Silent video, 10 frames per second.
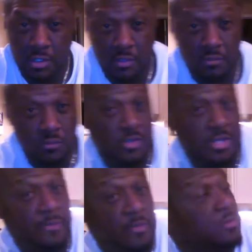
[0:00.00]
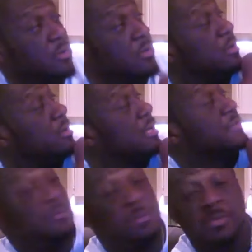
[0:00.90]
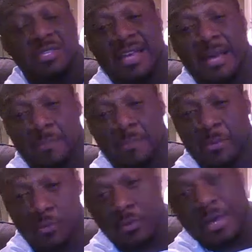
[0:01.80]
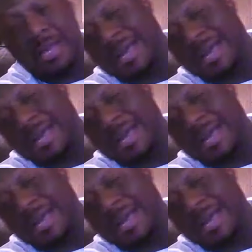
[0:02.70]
What's that? But that's from the Massai people. I got